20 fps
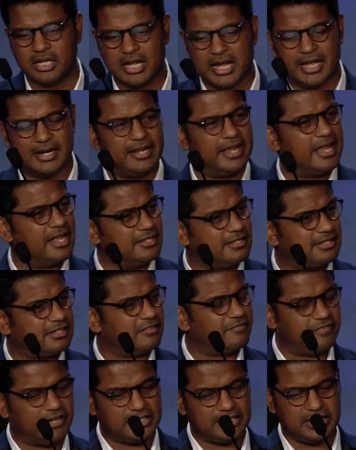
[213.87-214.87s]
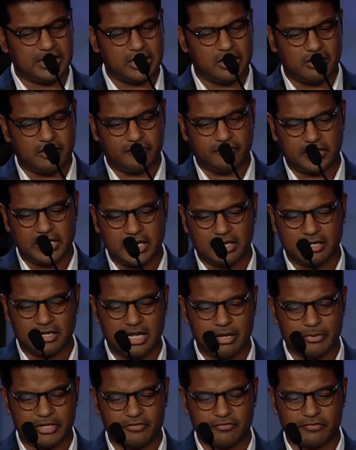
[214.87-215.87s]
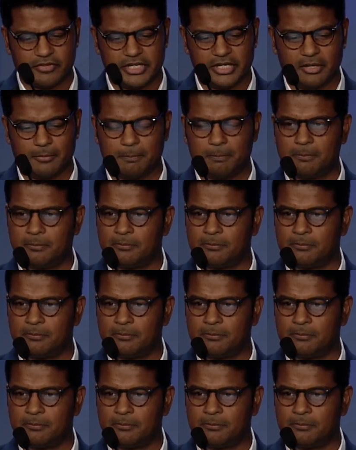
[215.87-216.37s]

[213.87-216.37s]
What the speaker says: and hence affecting our economic freedom?